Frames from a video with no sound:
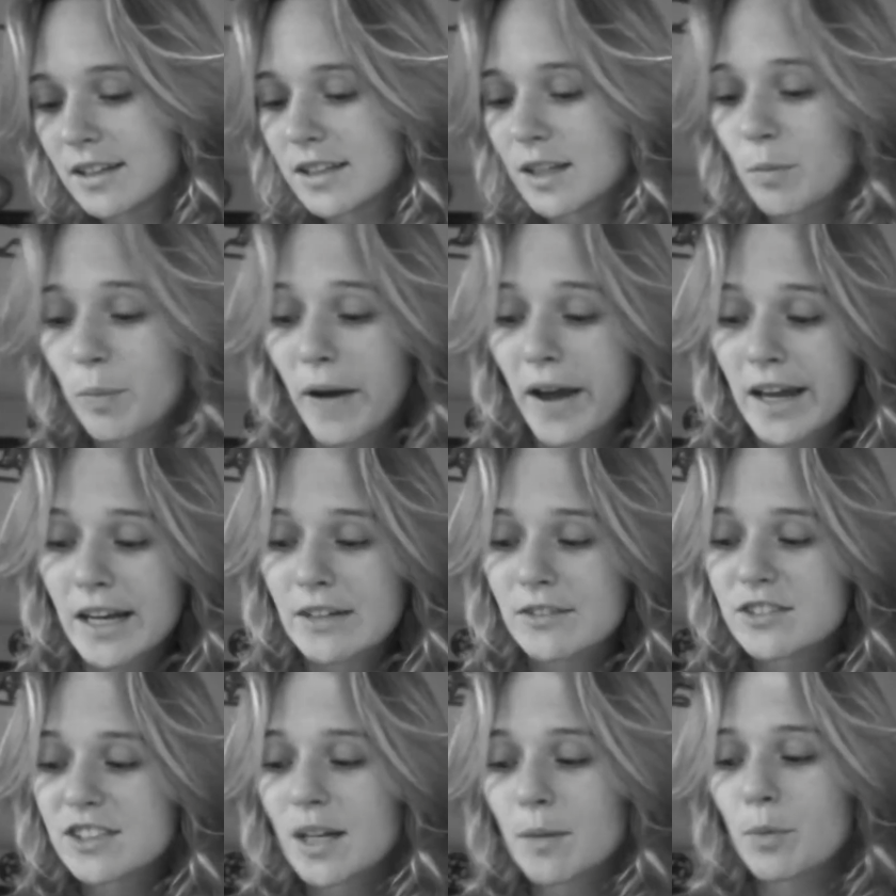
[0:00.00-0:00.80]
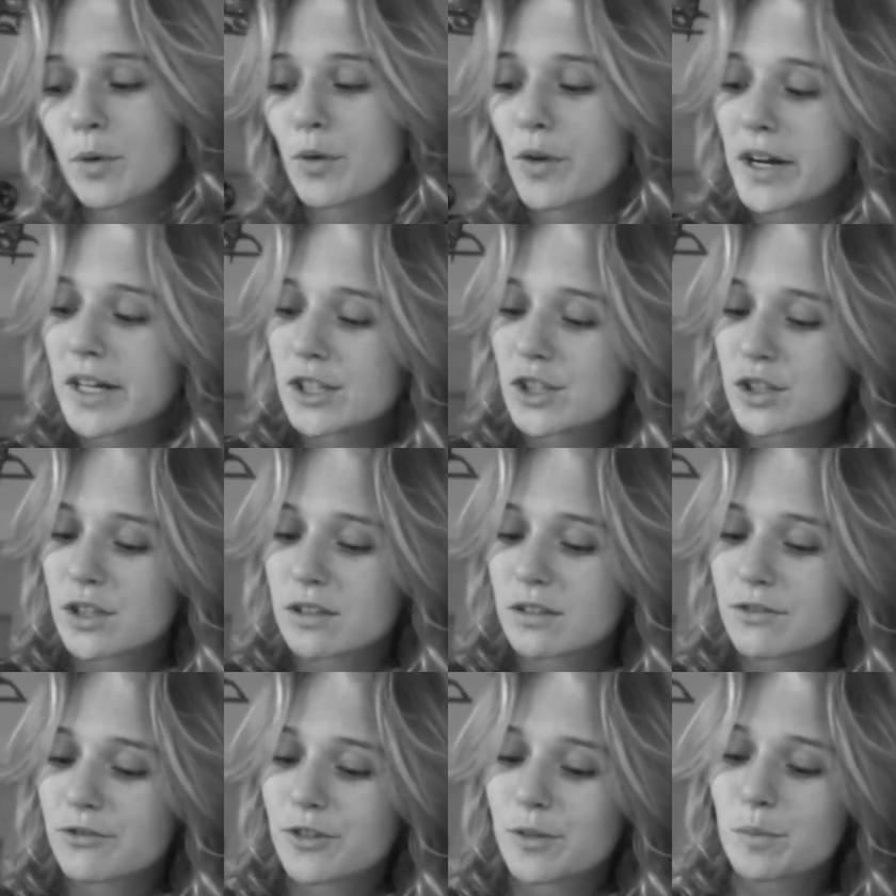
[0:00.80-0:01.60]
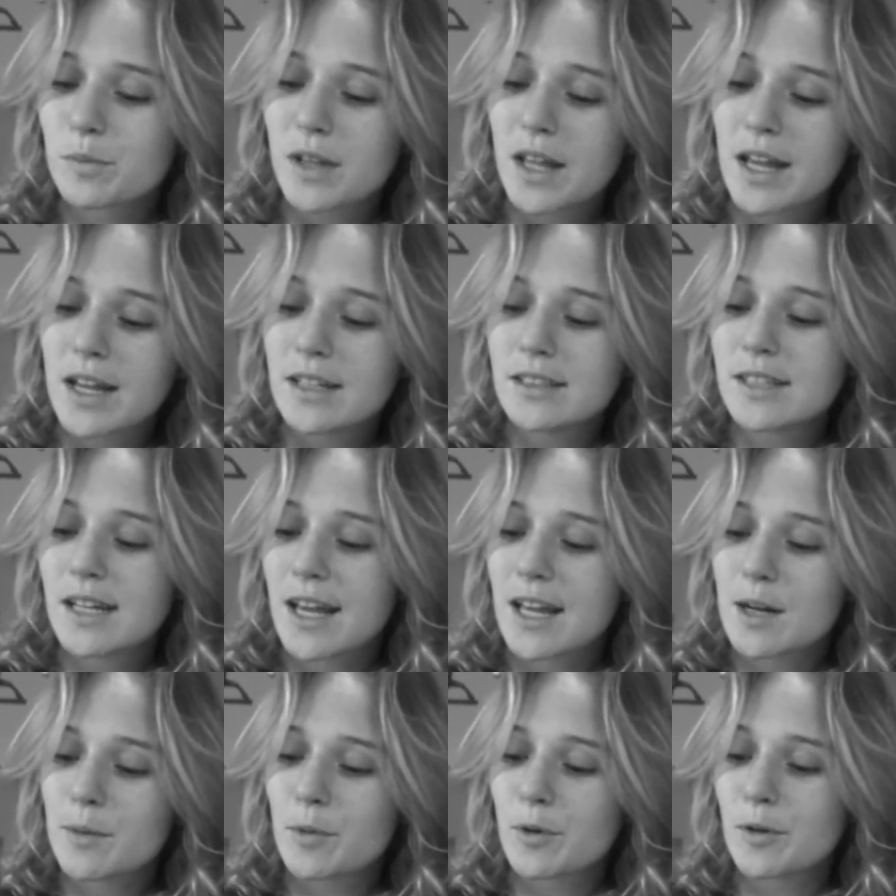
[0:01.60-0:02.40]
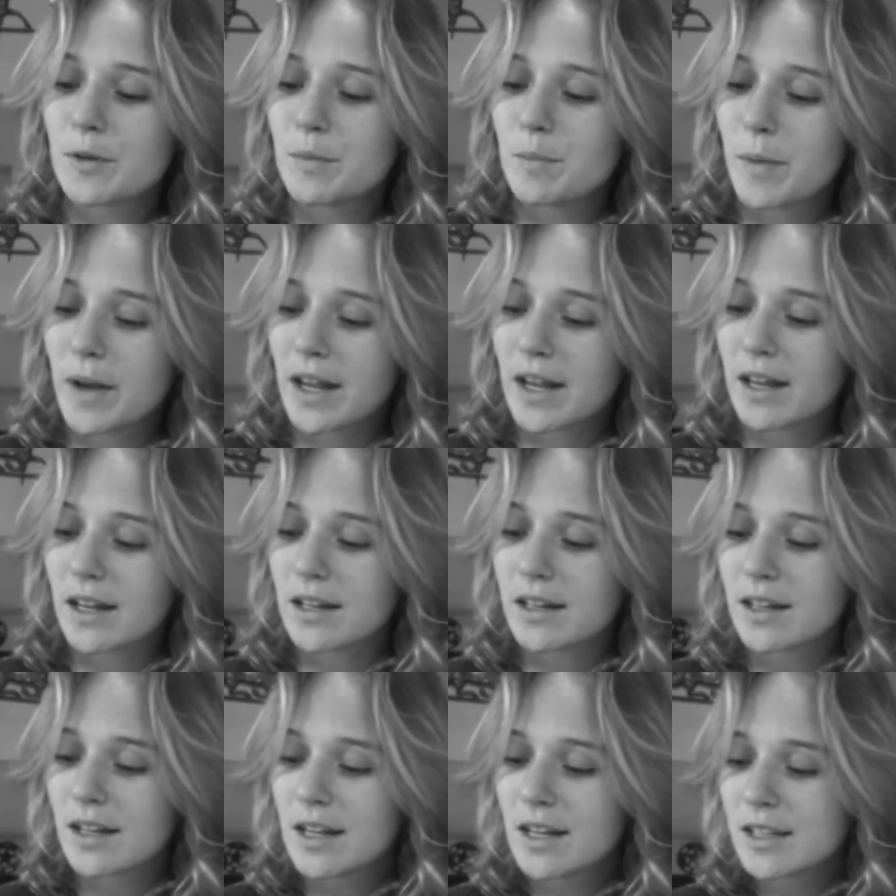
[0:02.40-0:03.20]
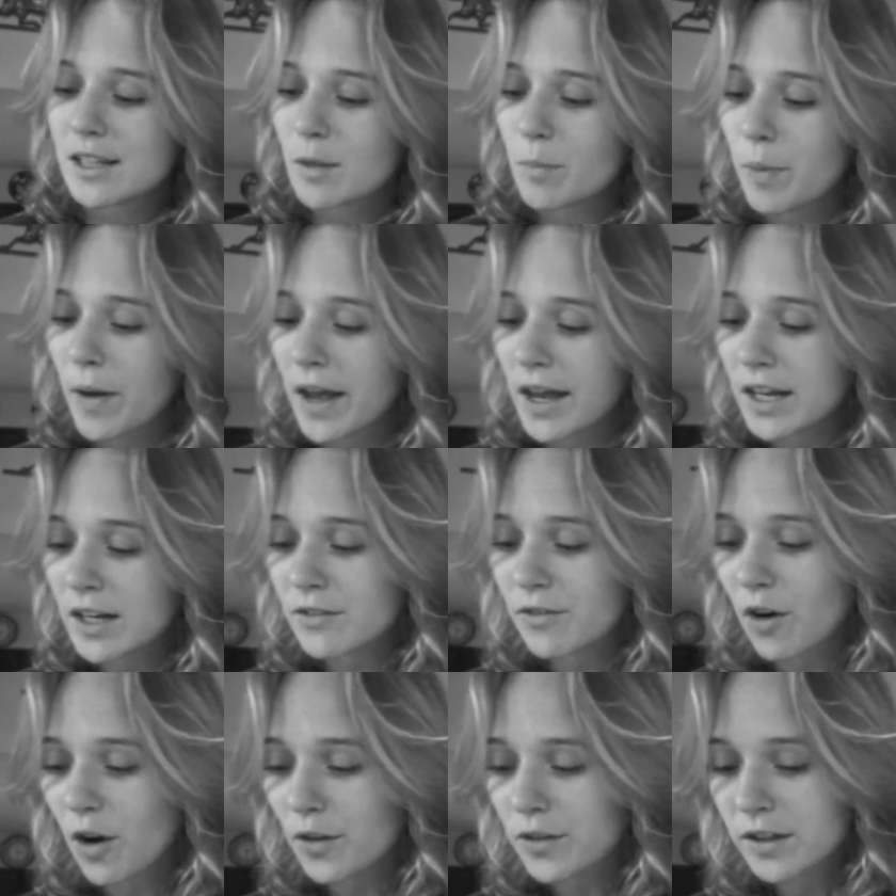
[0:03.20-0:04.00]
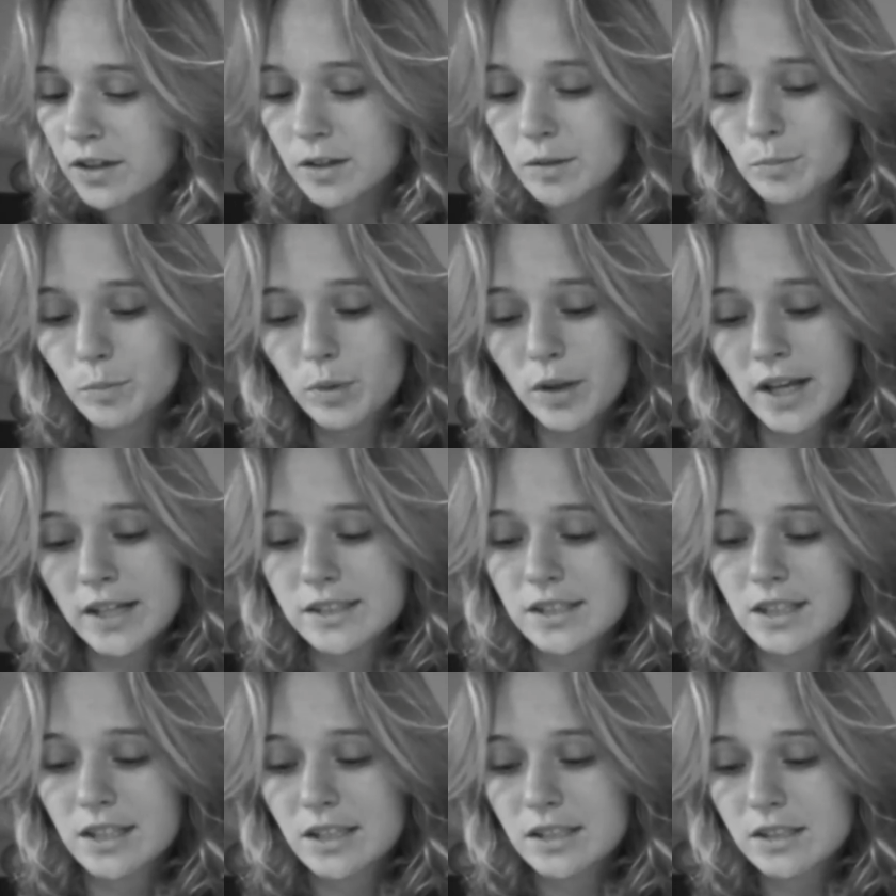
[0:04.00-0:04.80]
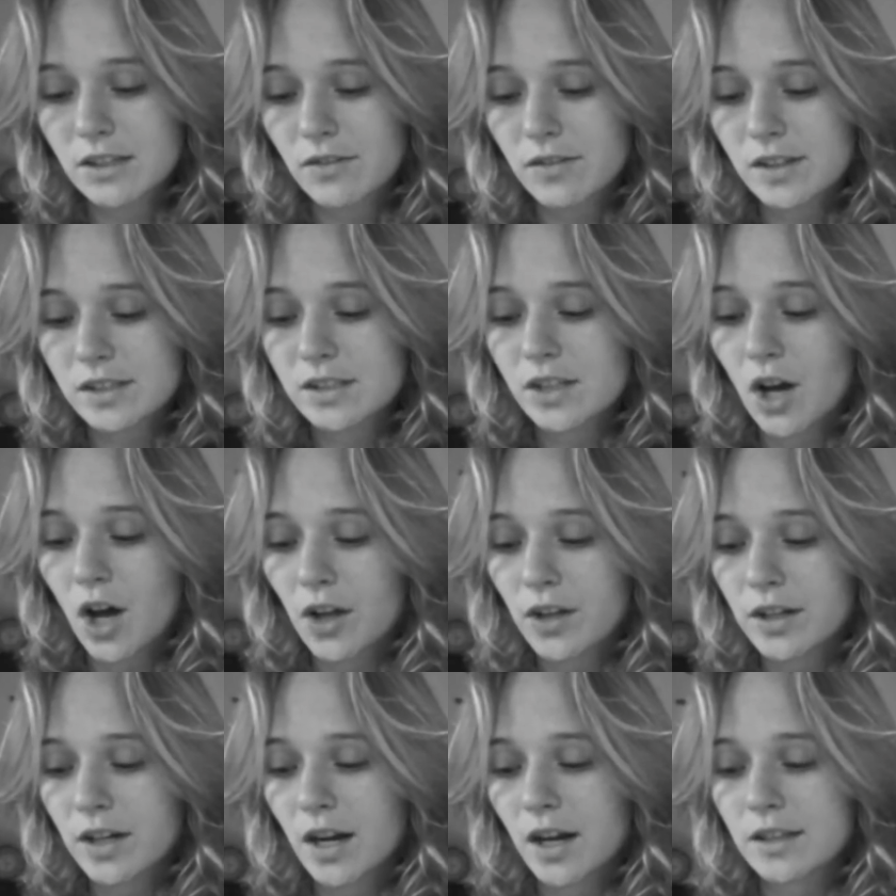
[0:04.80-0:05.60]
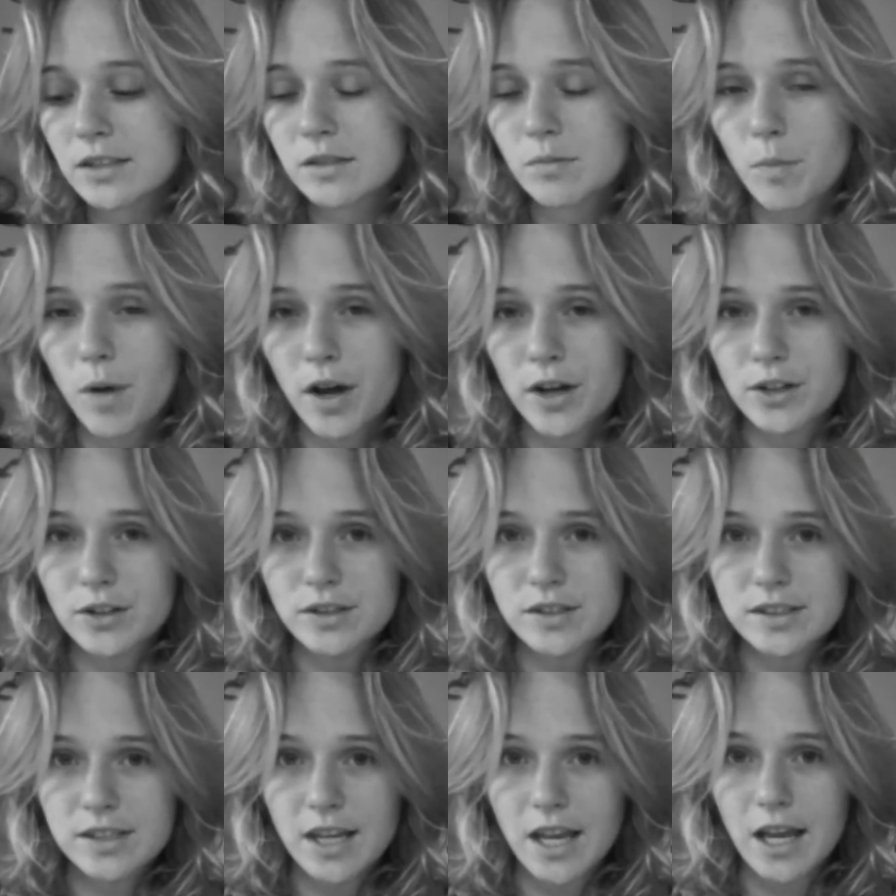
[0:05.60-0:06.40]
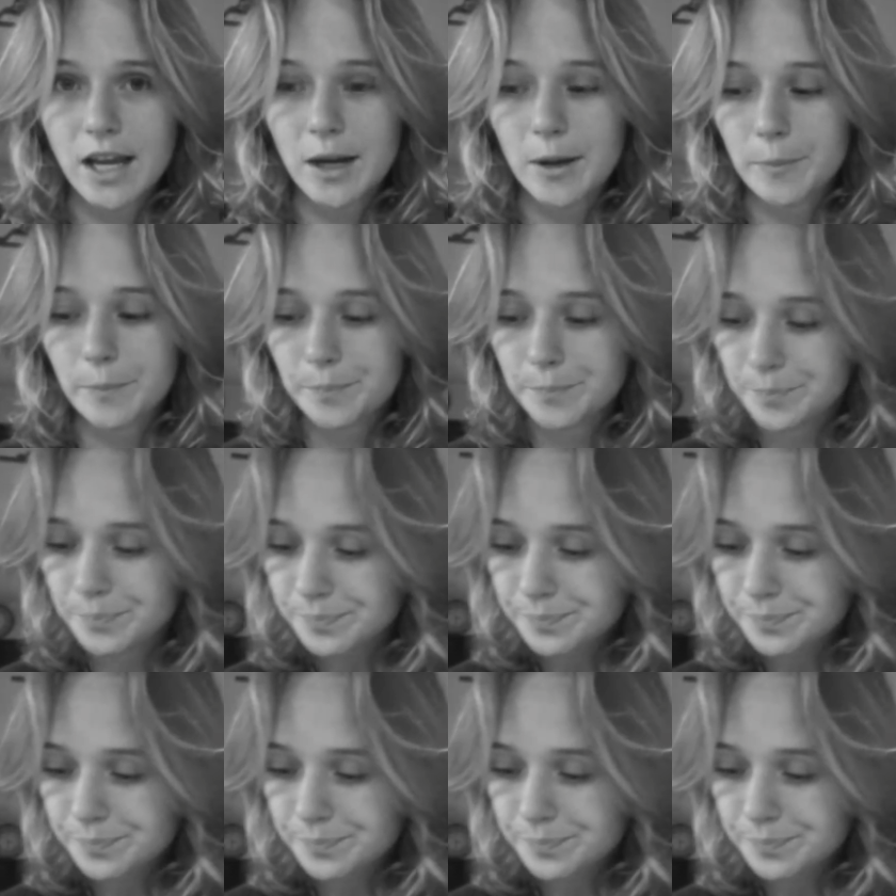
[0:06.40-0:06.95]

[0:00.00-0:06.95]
The pain of separation from land, animal, and man. The pain of all the complexities of this colonized modern scam.